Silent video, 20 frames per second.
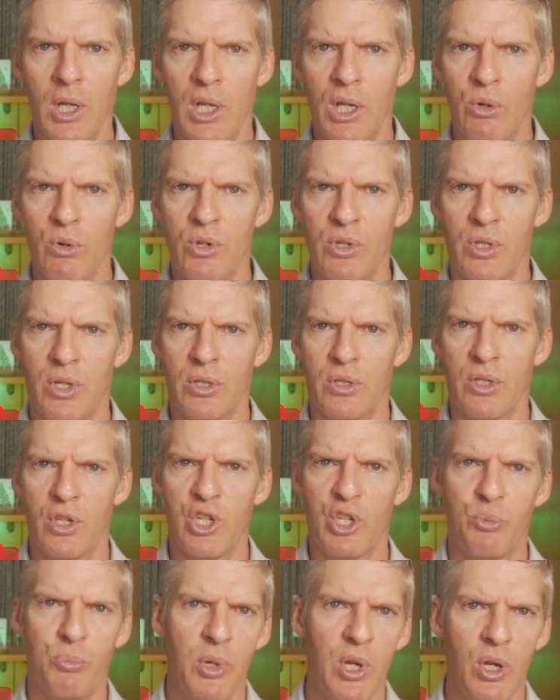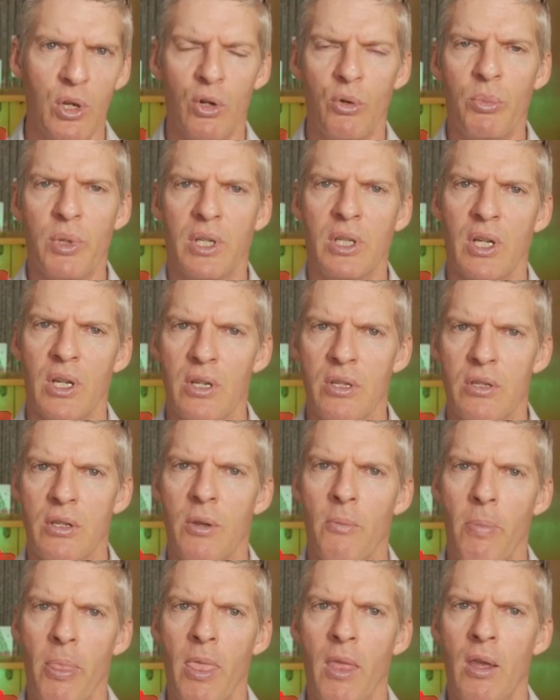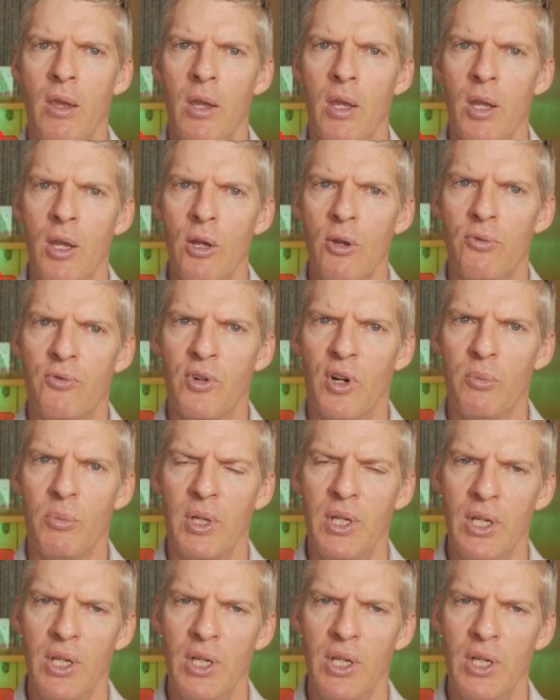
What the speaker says: It was just a spiel, because from a